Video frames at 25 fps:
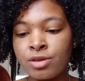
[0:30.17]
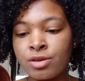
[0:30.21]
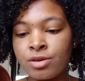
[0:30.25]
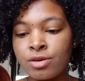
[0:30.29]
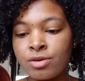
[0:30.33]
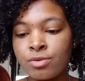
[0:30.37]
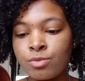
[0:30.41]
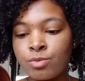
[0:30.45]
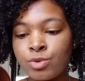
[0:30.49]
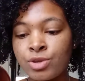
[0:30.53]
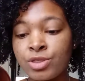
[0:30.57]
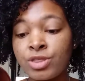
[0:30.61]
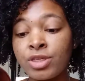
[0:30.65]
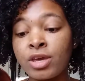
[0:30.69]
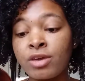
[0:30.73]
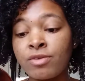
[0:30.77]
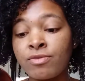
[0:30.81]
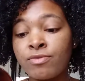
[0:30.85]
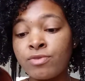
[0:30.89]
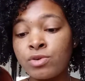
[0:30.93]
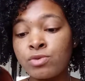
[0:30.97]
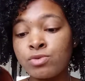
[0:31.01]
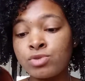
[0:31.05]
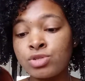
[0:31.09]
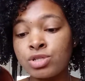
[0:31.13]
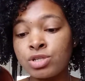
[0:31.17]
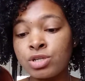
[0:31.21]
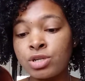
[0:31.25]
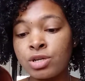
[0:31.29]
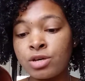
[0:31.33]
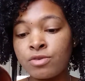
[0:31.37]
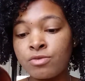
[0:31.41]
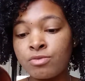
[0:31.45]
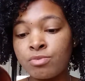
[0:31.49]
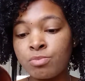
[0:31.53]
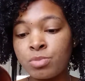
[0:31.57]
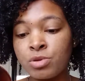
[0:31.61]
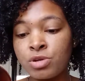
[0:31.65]
with a fusion
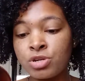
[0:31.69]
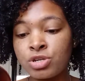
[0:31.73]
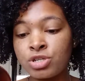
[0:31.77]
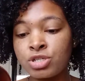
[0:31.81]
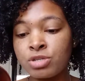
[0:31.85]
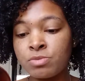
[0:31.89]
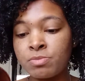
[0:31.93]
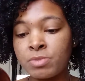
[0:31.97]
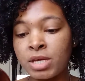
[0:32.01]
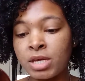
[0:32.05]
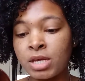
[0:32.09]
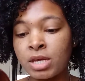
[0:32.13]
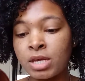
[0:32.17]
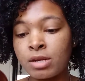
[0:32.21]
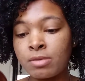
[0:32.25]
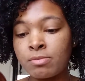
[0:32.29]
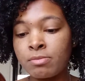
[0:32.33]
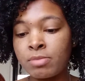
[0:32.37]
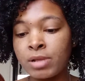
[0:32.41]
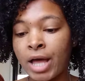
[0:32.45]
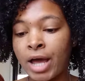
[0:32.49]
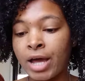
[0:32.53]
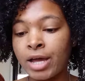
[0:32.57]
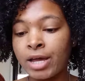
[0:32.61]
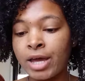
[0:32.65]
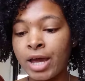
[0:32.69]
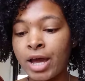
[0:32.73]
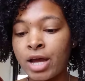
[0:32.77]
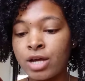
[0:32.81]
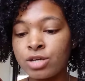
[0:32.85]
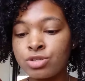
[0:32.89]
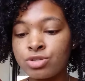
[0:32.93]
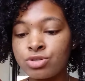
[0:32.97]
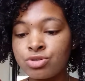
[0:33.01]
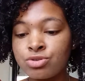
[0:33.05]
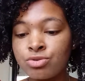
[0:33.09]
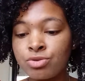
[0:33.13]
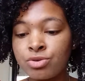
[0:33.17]
of pure Jamaican black
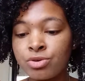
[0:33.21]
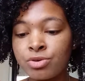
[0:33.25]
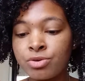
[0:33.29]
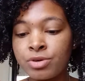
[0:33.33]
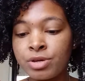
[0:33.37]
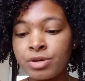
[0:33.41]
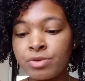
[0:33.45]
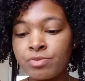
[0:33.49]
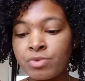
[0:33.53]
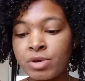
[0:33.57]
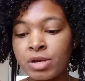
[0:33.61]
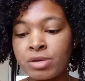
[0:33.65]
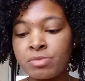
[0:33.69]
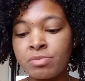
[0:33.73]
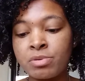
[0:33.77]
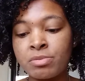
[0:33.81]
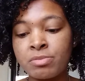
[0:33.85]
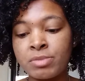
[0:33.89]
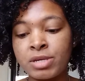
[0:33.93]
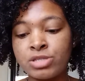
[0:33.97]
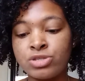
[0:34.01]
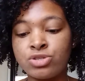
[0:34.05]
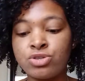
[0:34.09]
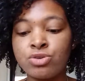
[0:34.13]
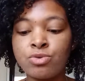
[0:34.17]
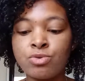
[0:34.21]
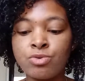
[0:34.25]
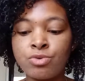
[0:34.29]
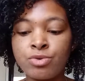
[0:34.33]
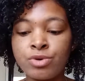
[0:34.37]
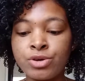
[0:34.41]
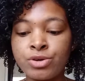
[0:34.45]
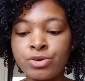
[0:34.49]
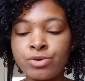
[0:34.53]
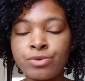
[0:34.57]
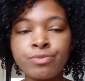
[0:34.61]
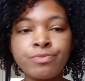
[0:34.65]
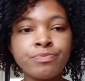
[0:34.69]
castor oil and red pimento
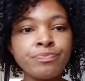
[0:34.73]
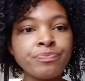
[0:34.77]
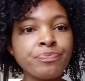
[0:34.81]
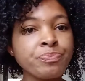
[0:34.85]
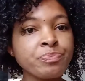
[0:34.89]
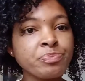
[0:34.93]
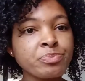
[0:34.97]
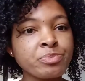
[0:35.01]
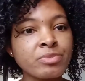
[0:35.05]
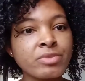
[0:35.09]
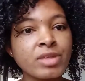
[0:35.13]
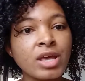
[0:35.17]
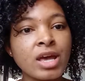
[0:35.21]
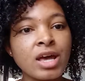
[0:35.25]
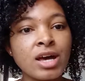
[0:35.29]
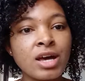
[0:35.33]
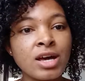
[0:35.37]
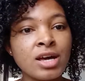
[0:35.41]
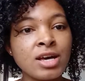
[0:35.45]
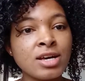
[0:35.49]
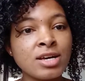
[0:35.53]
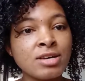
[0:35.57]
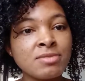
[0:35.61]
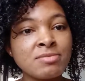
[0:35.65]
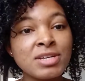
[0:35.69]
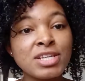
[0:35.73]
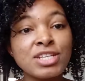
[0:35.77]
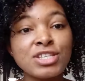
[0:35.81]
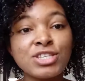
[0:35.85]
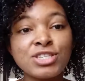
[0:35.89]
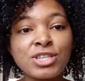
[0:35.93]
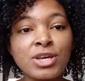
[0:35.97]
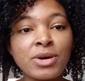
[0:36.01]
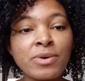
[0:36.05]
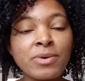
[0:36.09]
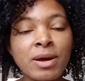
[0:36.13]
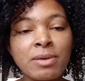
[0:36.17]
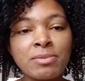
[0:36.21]
oil.
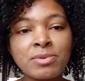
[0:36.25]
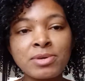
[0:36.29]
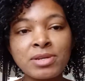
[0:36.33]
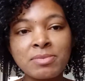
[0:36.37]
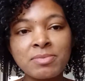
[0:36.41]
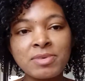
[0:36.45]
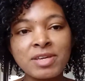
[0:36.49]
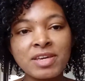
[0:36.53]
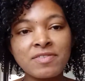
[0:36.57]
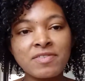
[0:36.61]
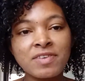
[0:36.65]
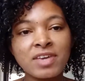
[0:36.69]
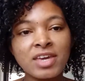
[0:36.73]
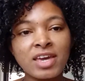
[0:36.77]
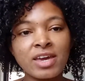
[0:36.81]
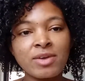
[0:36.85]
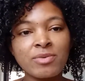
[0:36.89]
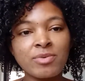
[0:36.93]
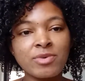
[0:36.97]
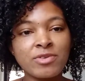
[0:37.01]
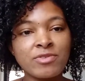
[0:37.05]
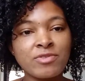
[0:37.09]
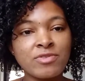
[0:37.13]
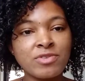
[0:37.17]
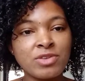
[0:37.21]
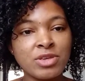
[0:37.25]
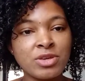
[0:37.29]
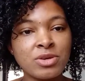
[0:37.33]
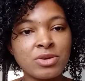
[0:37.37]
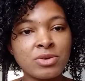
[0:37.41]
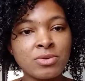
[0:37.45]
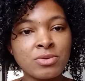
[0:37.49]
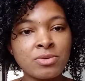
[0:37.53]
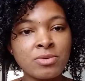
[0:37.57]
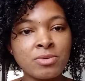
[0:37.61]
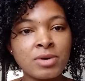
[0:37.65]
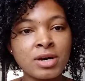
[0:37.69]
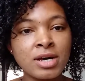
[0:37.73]
So I'm going to be giving a
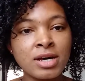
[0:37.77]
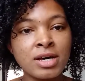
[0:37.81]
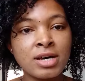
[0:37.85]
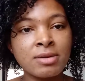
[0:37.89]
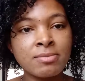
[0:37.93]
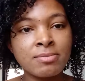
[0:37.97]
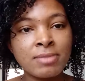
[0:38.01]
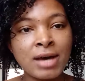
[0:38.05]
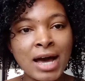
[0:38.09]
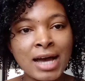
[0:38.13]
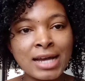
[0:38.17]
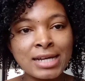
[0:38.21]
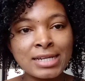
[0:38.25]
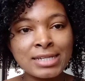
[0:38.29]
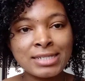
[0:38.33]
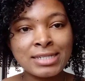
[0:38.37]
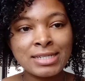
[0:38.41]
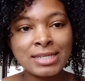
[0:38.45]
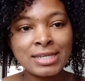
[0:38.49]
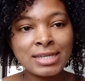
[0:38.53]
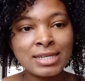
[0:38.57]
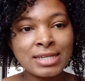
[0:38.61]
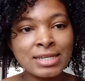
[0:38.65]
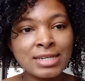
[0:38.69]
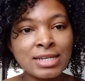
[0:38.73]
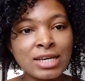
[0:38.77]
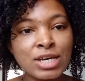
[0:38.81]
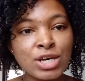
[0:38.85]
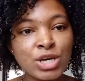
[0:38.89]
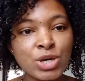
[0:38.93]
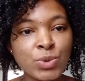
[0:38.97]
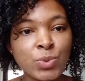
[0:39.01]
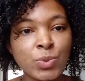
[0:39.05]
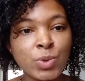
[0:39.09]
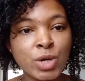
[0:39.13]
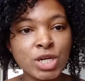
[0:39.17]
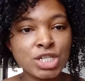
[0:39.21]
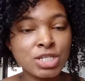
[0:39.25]
review. I did
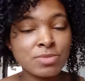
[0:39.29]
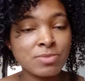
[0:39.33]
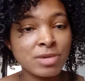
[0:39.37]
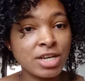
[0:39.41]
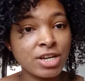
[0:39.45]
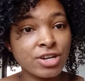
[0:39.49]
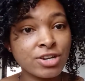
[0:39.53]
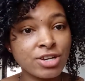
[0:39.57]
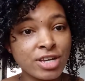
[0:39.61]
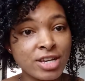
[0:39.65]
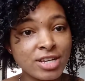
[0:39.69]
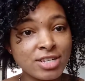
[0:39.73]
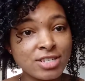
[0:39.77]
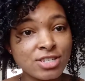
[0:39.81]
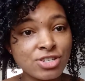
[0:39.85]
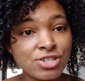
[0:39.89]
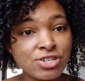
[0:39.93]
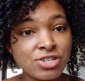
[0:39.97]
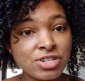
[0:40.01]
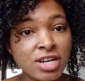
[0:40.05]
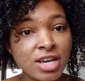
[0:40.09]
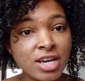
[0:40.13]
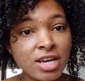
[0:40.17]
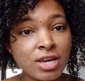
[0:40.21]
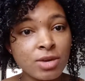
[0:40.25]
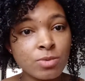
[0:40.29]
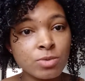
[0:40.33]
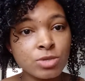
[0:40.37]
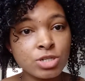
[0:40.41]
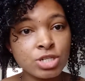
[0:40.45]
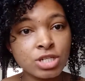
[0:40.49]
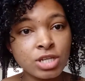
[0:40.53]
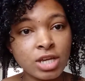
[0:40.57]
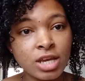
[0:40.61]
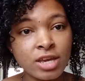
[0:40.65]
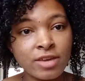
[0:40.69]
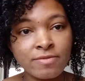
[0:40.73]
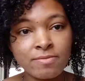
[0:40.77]
wash my hair yesterday, which
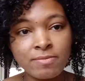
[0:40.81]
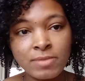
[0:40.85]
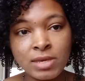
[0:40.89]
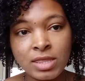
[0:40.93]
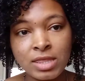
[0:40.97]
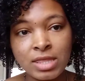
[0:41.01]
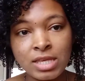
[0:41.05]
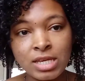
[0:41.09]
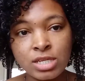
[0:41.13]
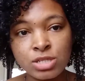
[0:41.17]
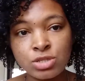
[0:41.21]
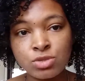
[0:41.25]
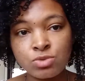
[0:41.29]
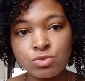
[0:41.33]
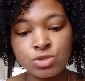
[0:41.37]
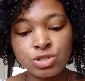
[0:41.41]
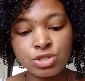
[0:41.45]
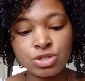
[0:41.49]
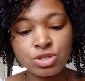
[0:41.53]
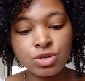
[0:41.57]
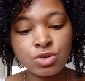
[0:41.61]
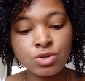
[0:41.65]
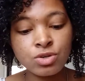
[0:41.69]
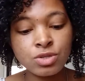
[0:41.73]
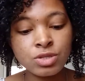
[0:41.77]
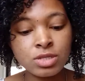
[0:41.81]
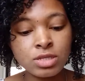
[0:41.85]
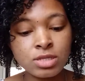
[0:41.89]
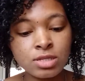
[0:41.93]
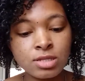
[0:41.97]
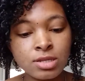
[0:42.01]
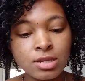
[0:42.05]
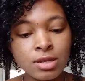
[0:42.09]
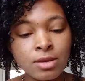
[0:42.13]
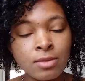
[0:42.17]
gave me these results.